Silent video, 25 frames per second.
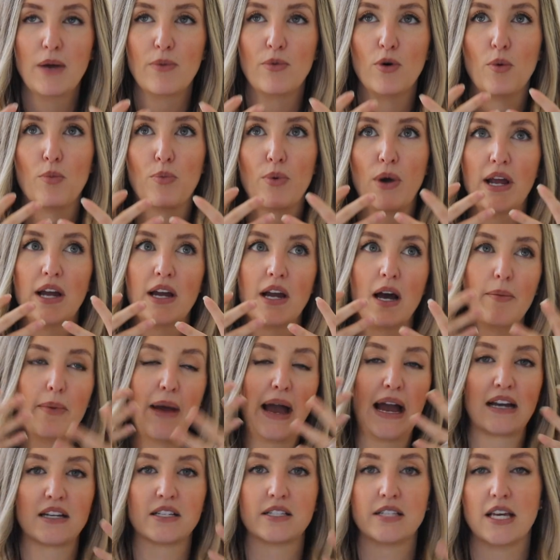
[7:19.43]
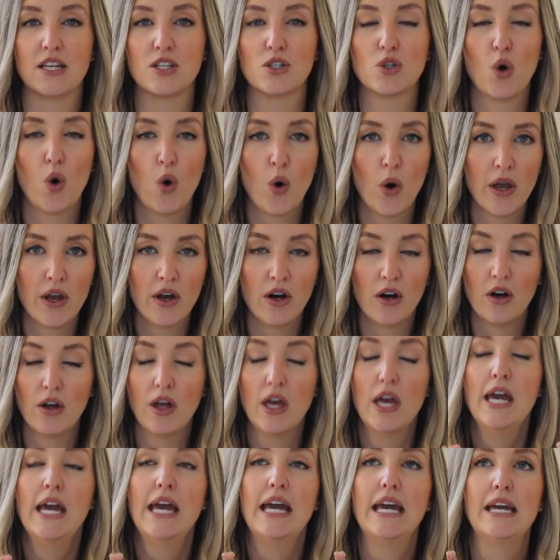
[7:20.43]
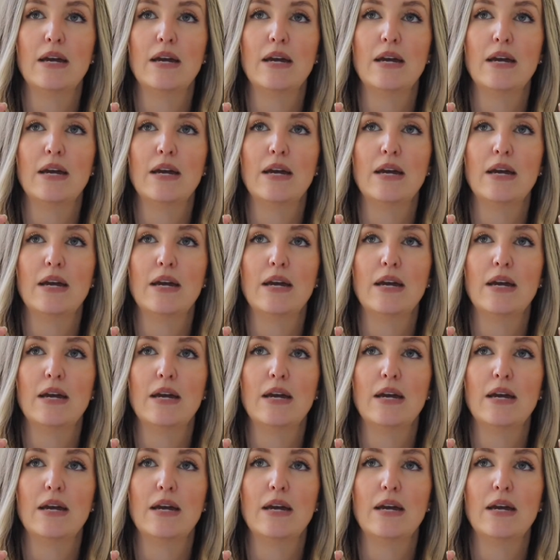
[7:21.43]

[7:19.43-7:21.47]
It will break up excess oil.